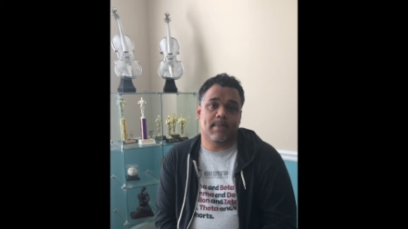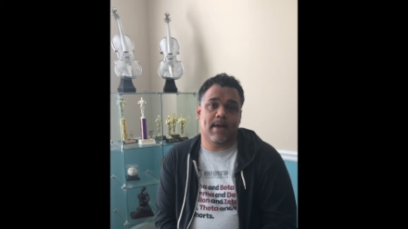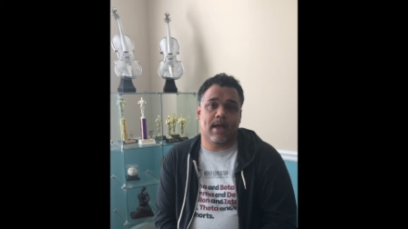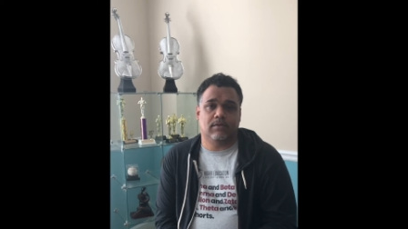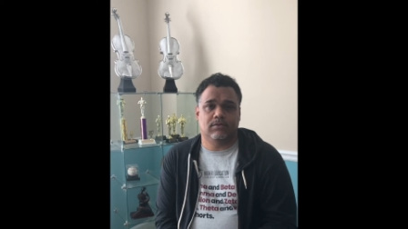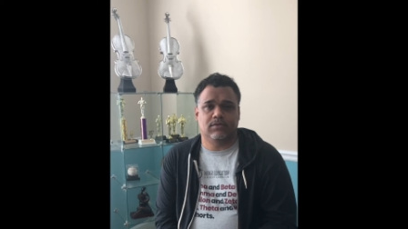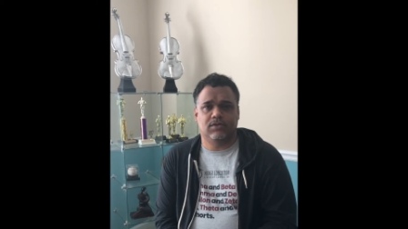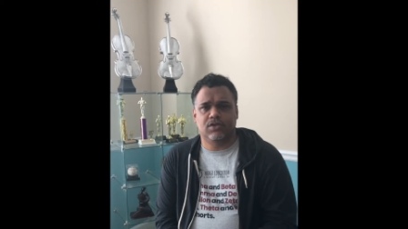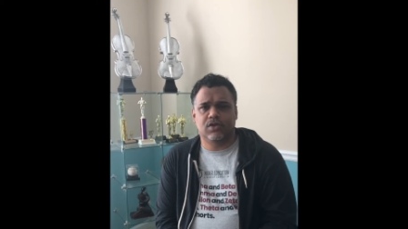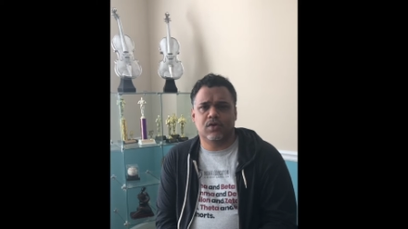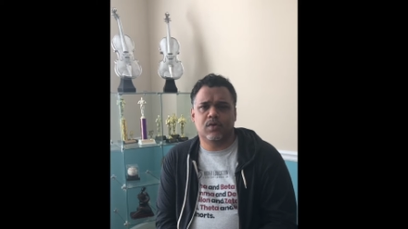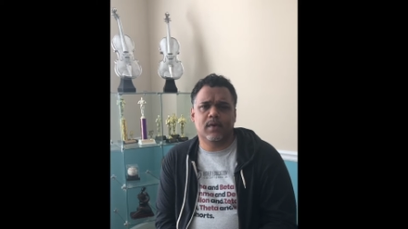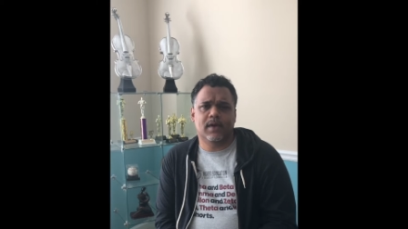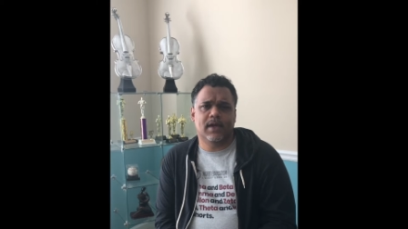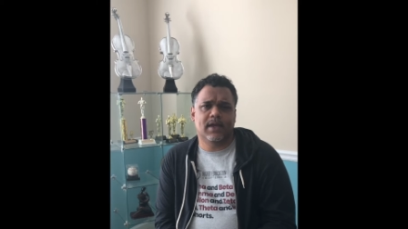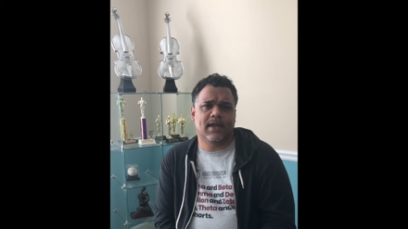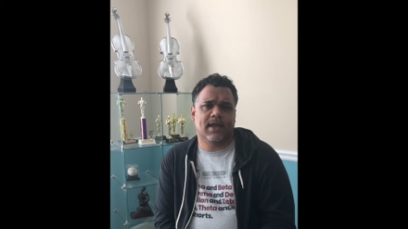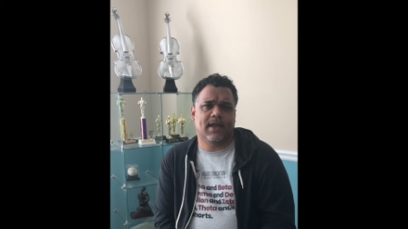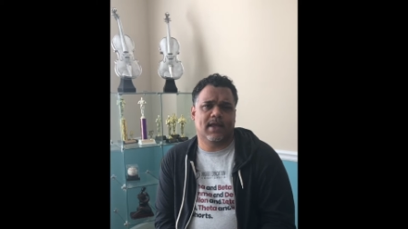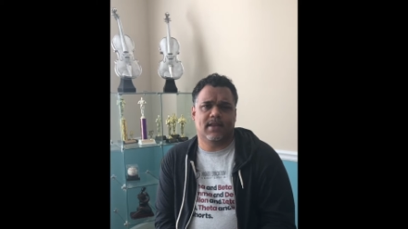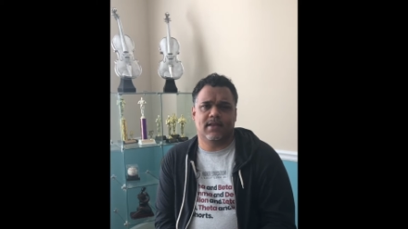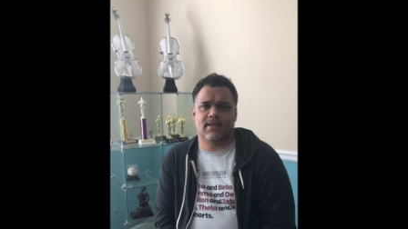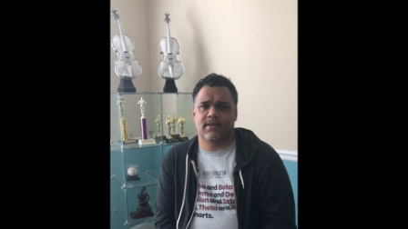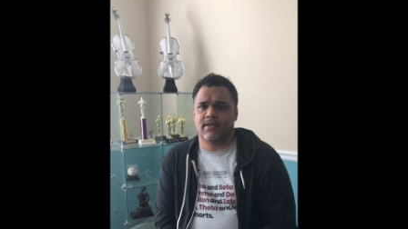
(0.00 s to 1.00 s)
about doing
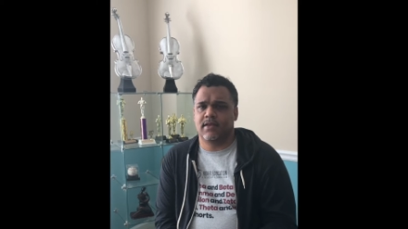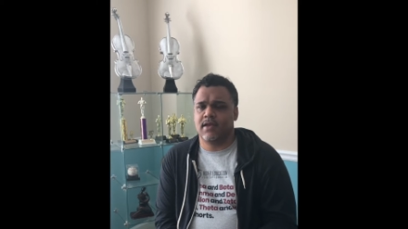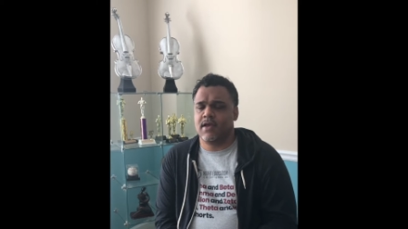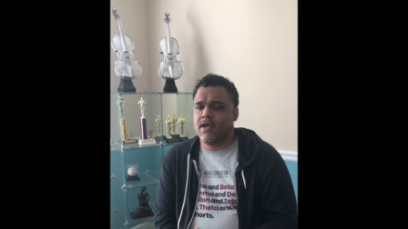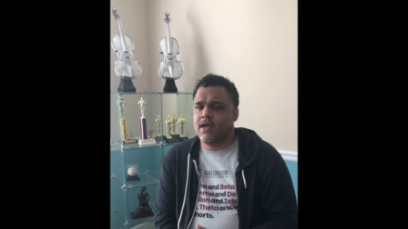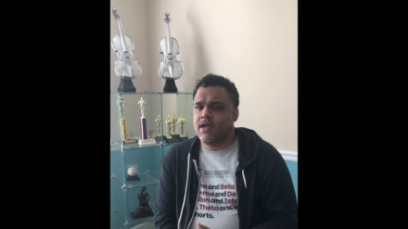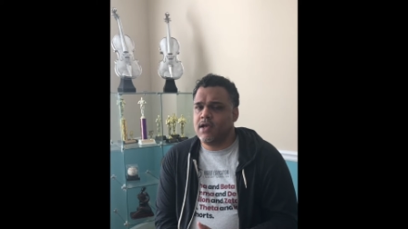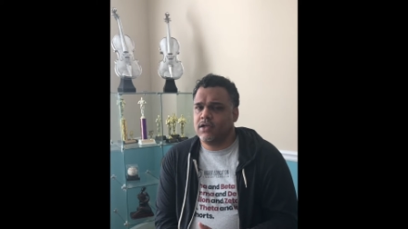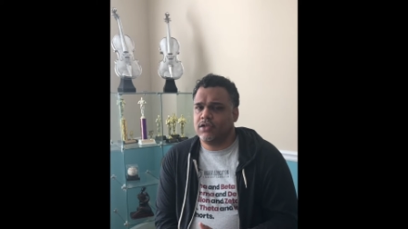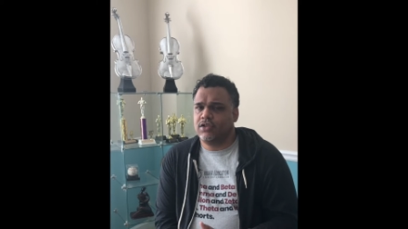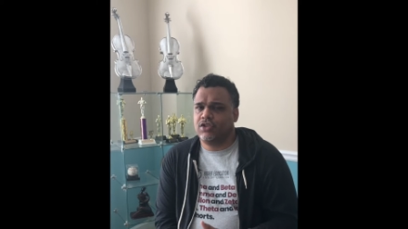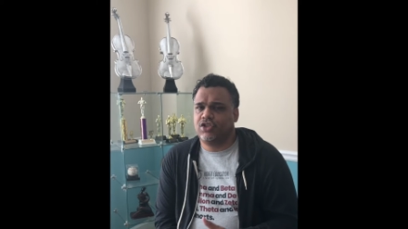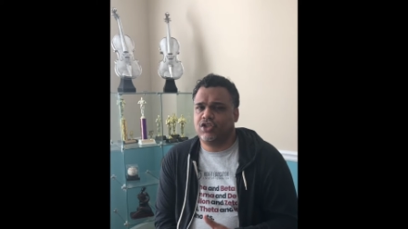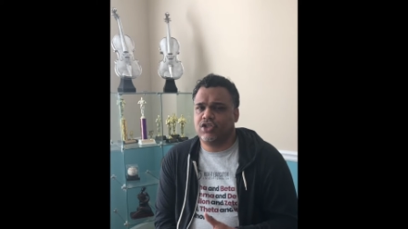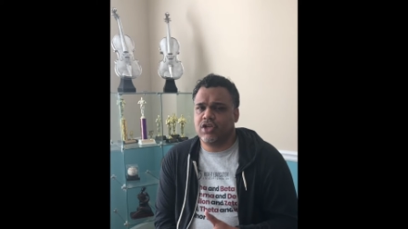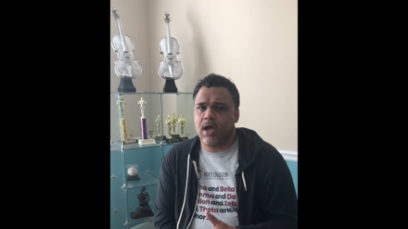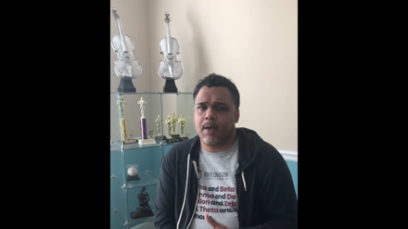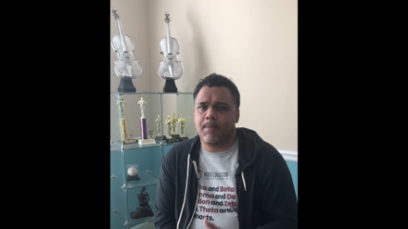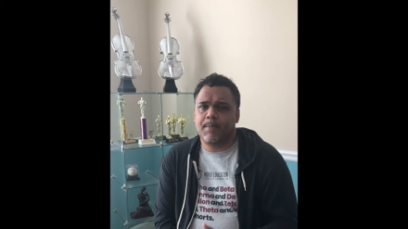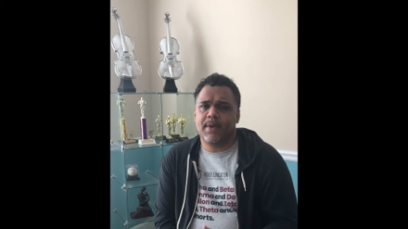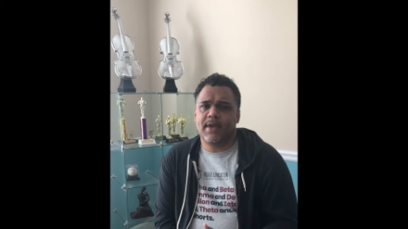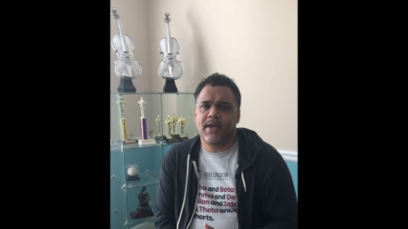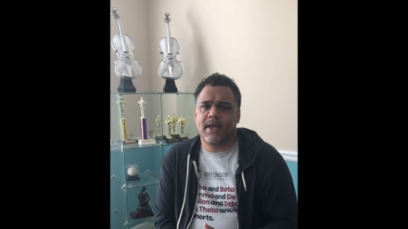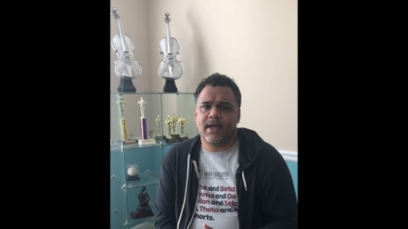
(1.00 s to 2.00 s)
it,
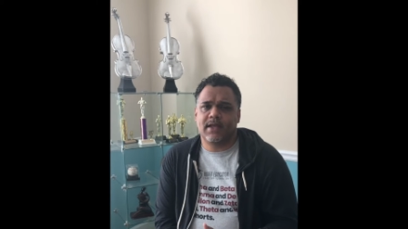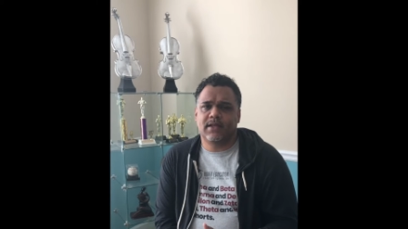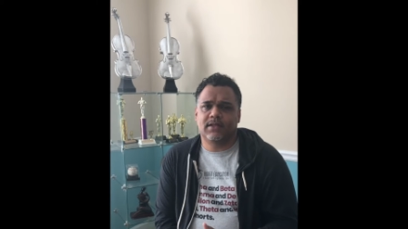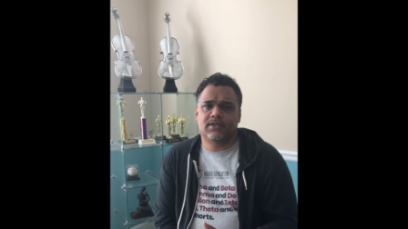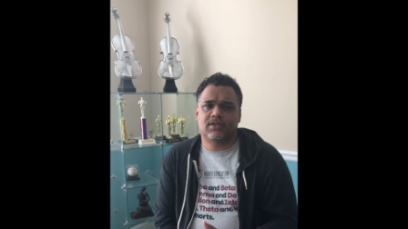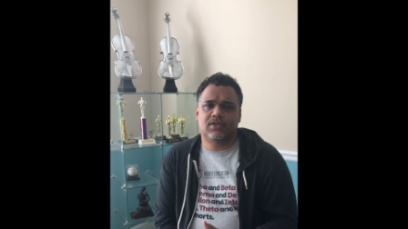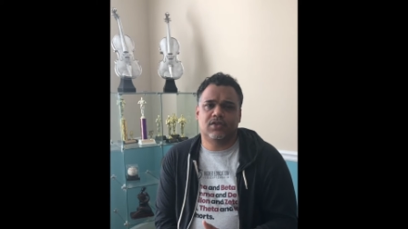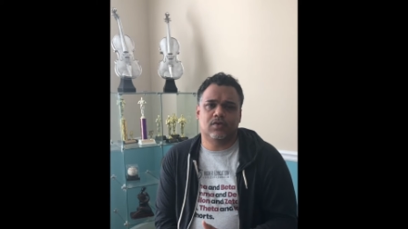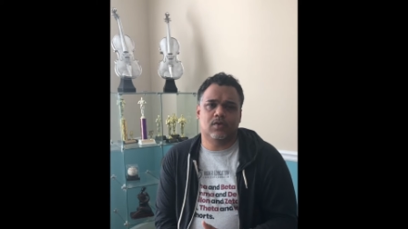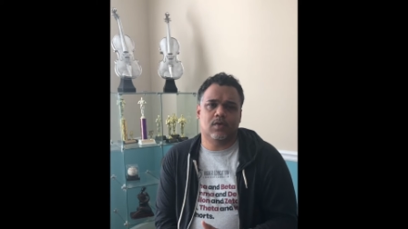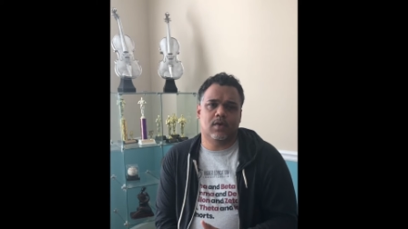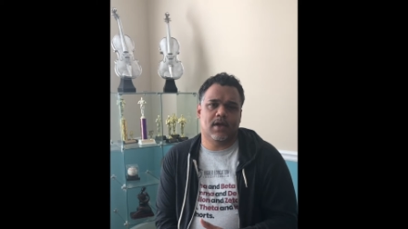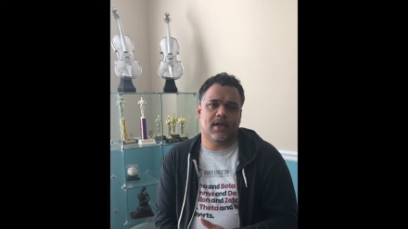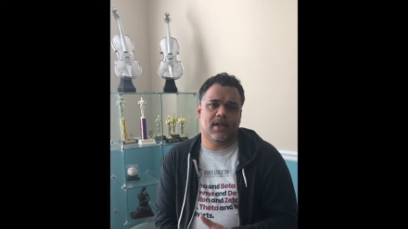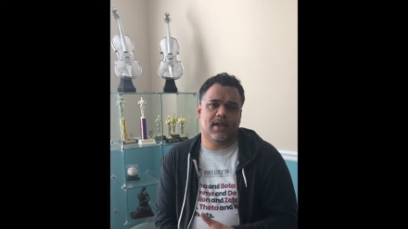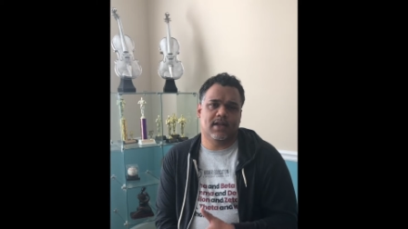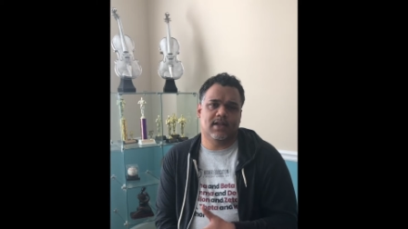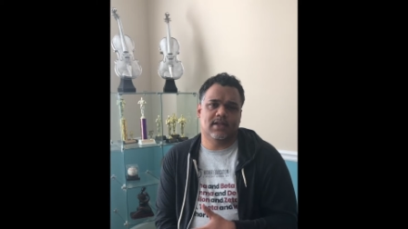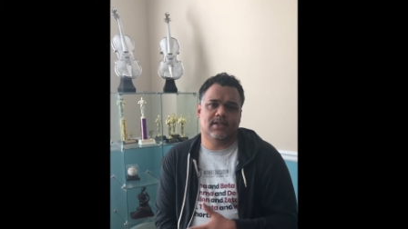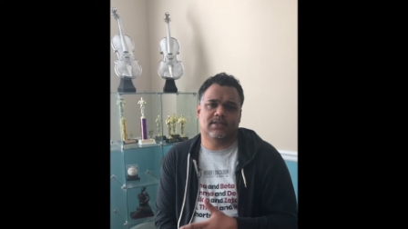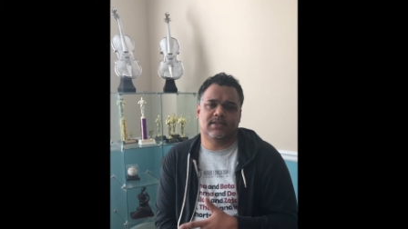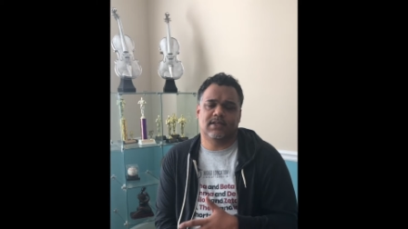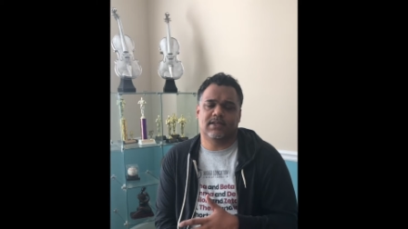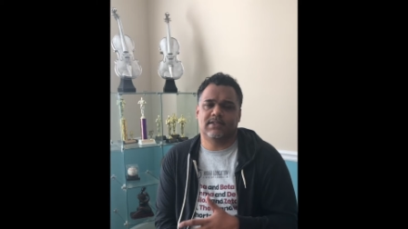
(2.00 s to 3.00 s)
jumping into it, and
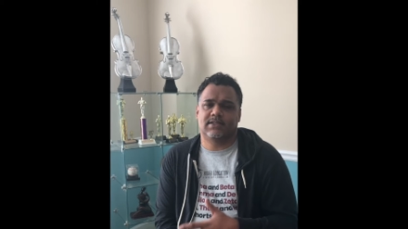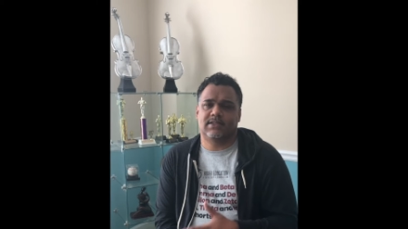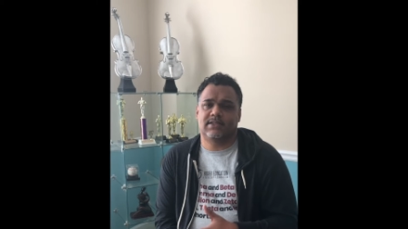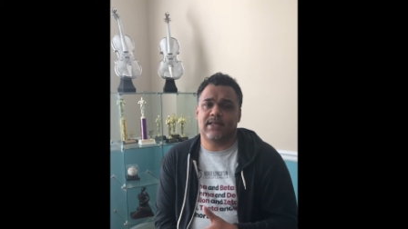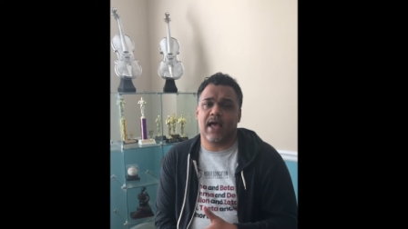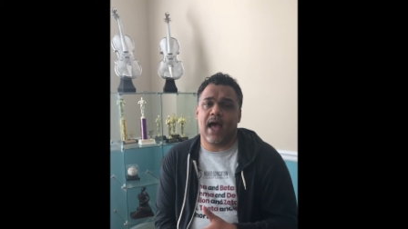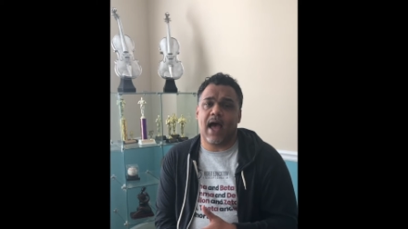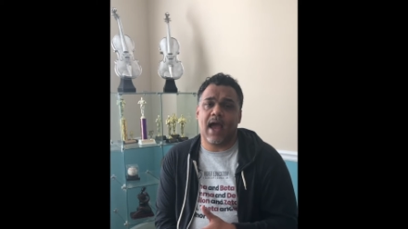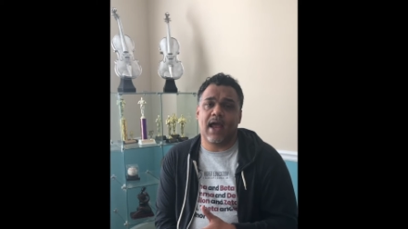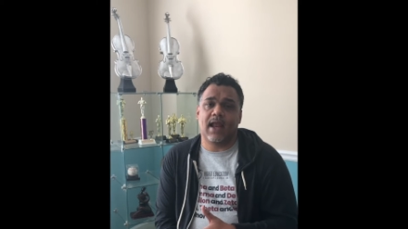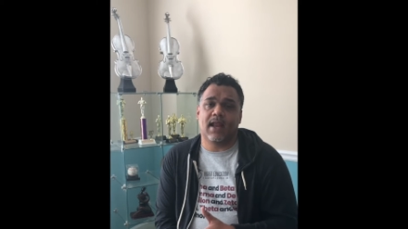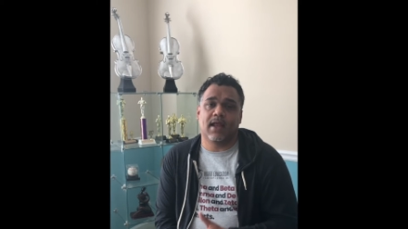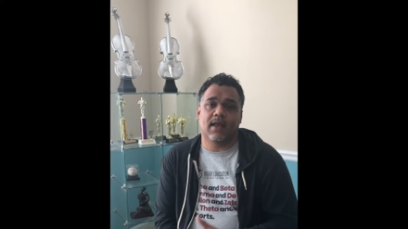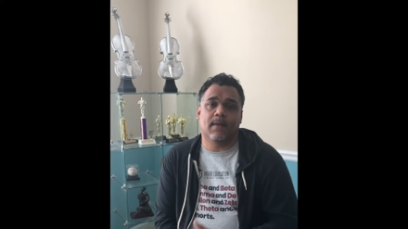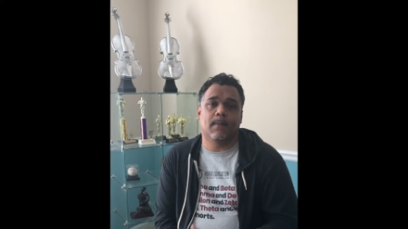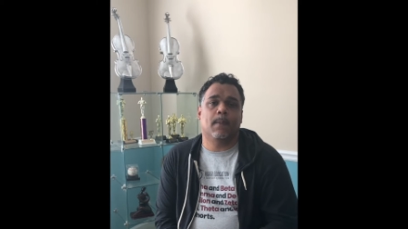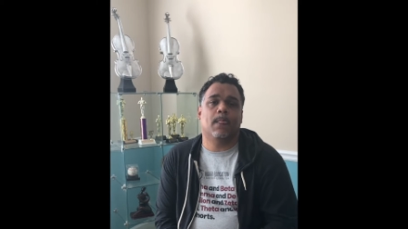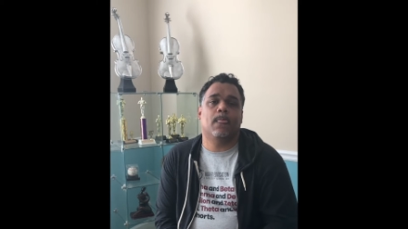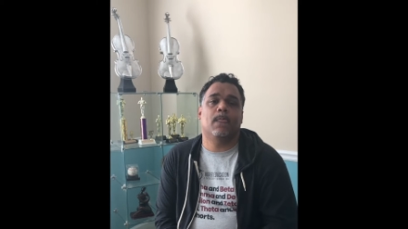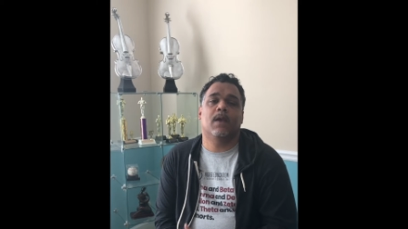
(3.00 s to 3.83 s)
it's exciting.